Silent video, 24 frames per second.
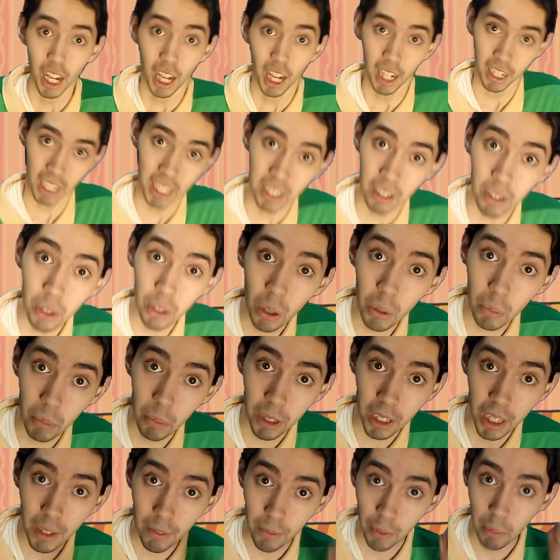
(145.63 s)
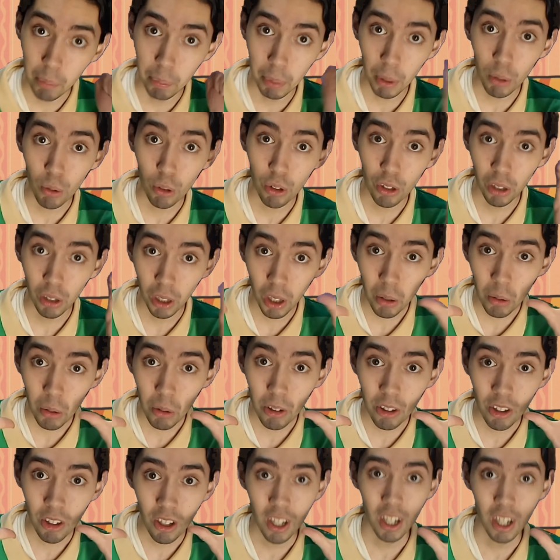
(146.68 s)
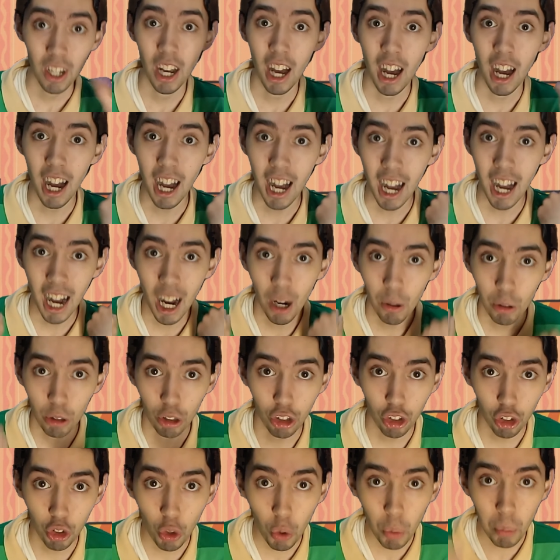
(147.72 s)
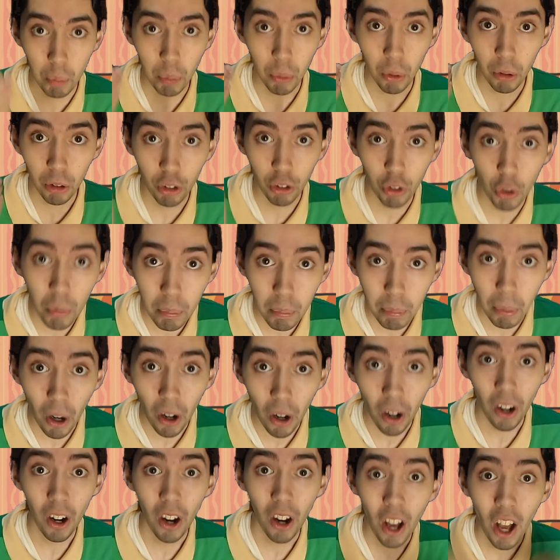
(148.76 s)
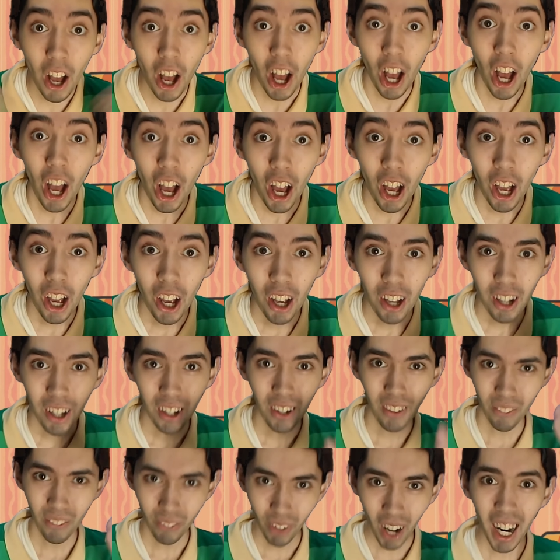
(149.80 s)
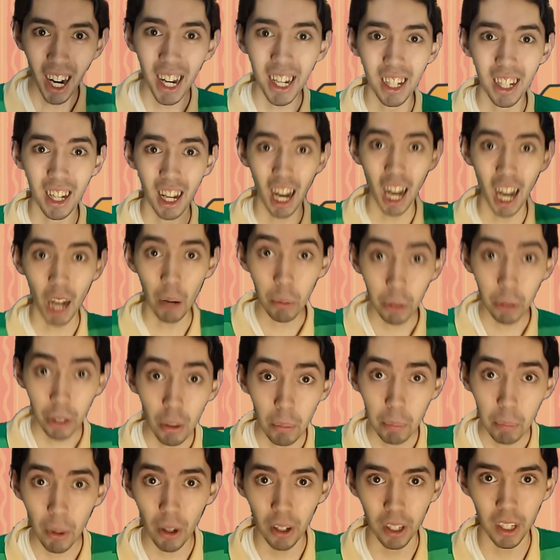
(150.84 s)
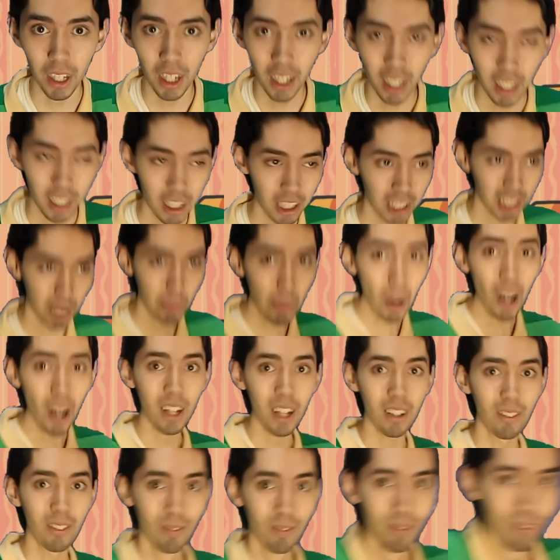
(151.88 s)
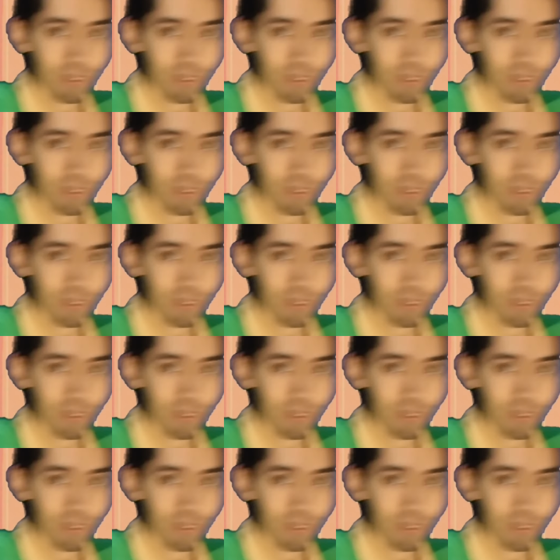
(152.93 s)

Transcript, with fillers: And you know what we need for Blue's Clues? Our super duper... Notebook! Right, our notebook. Come on.